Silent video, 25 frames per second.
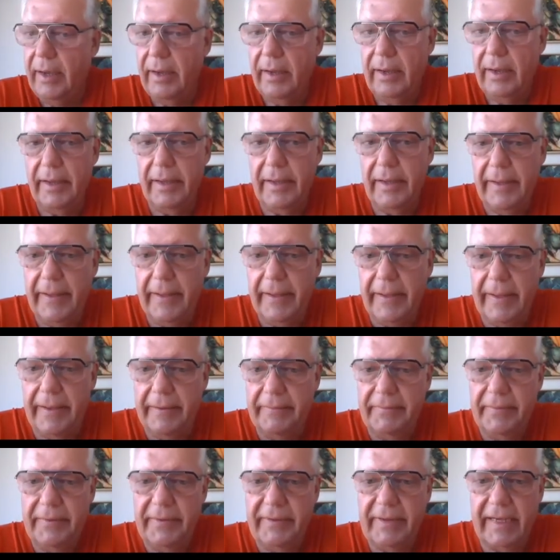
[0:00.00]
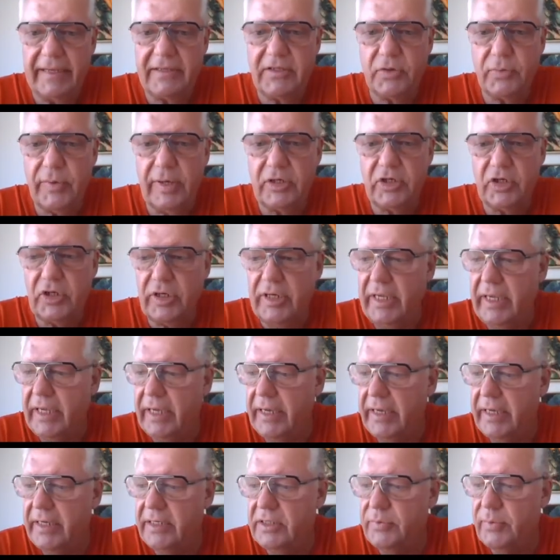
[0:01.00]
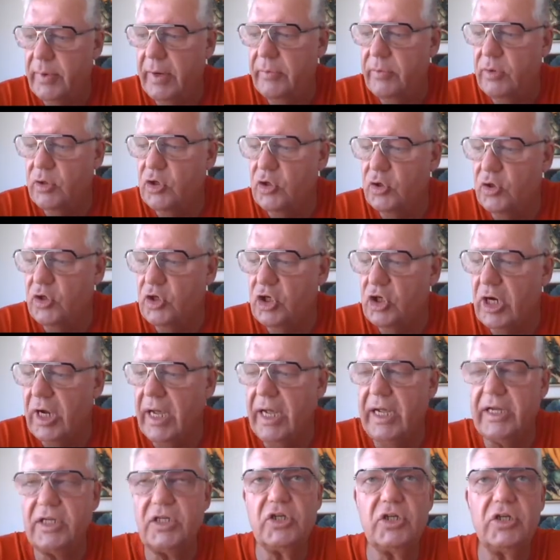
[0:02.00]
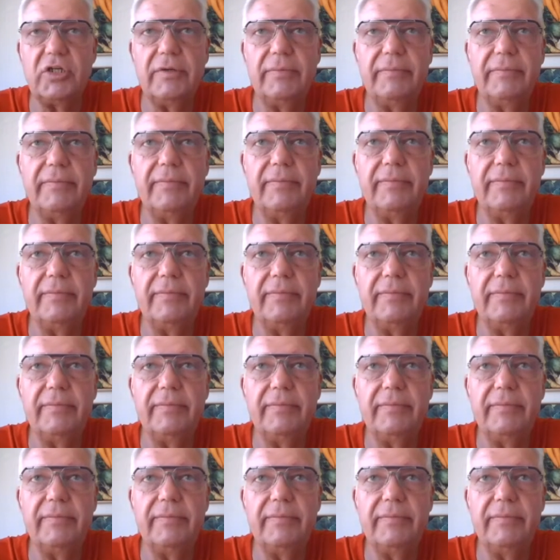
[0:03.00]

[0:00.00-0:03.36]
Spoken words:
Next question here is why we should charge